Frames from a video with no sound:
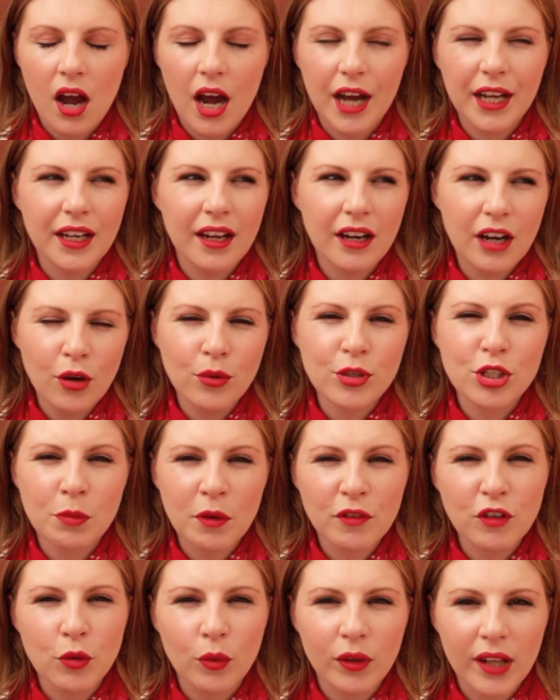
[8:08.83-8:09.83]
And I know
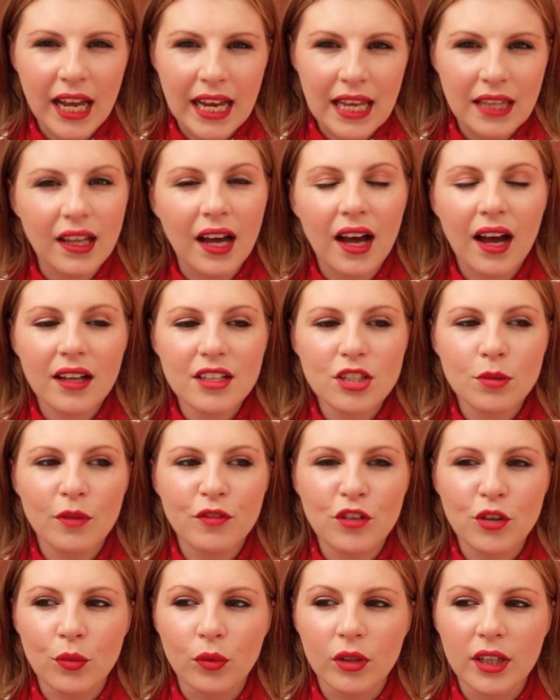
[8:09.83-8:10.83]
some of you will hate that. Some
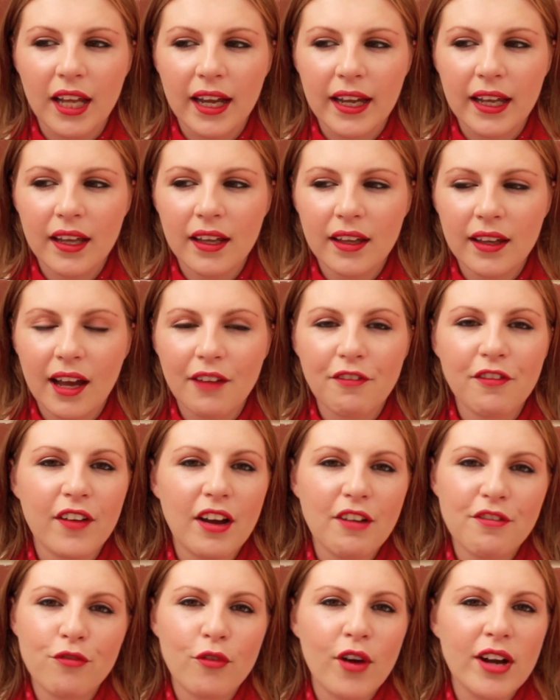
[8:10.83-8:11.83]
of you will like, I've,
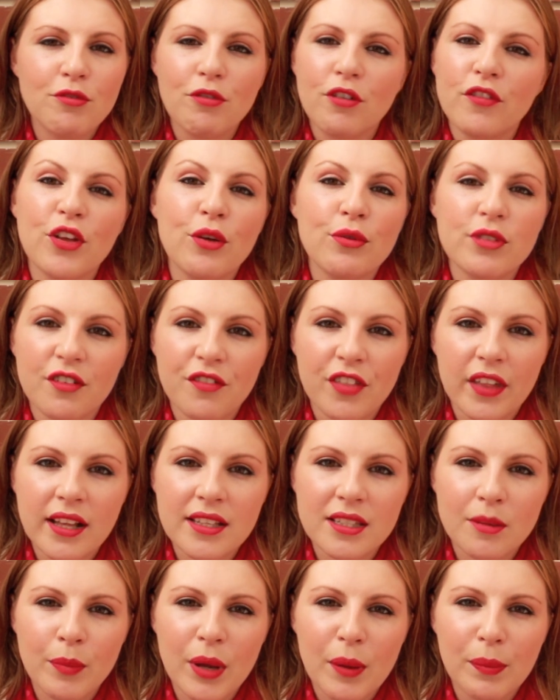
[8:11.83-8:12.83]
I've read reviews of
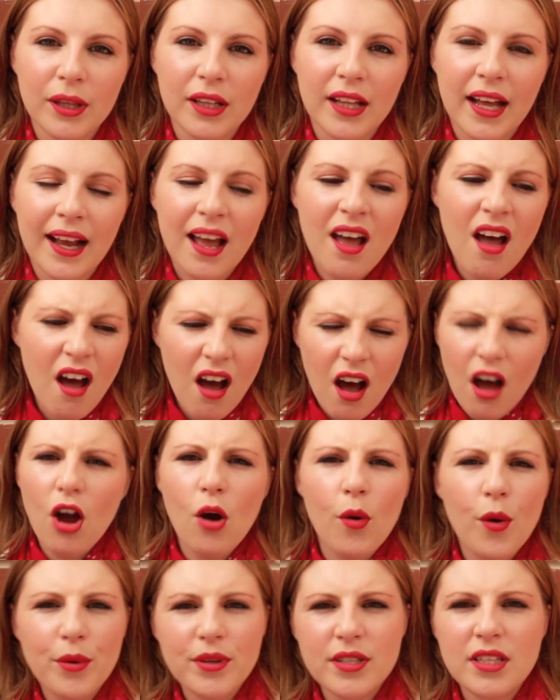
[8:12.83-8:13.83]
things and people are like,
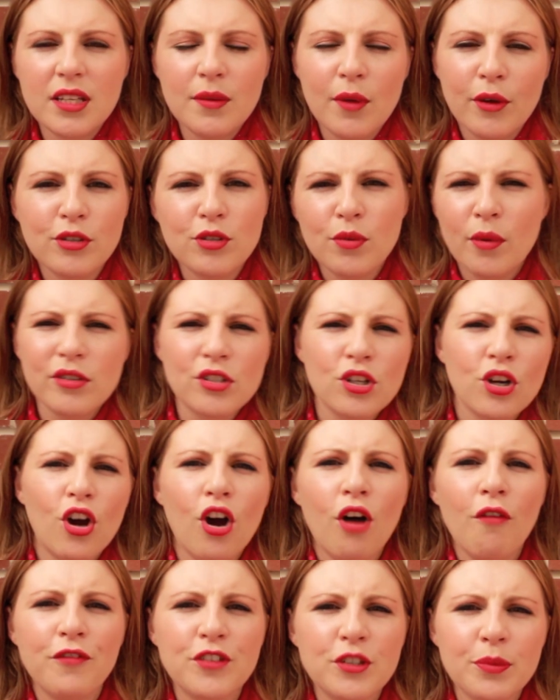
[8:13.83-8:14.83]
oh, it was the most, most
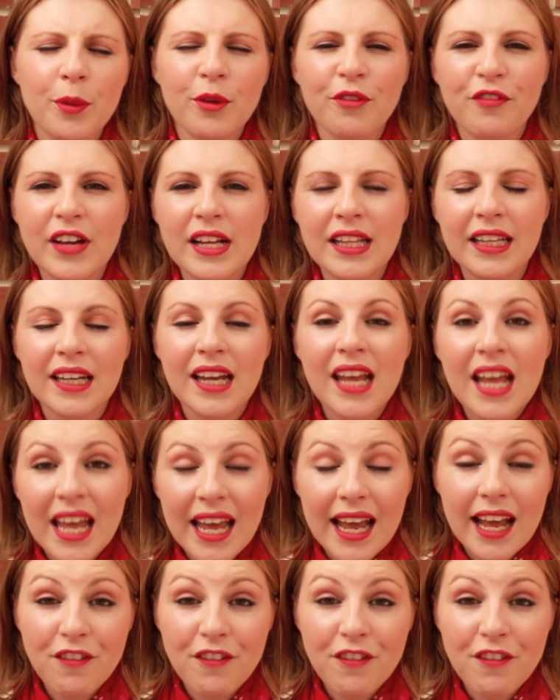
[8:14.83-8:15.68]
uncomfortable feeling.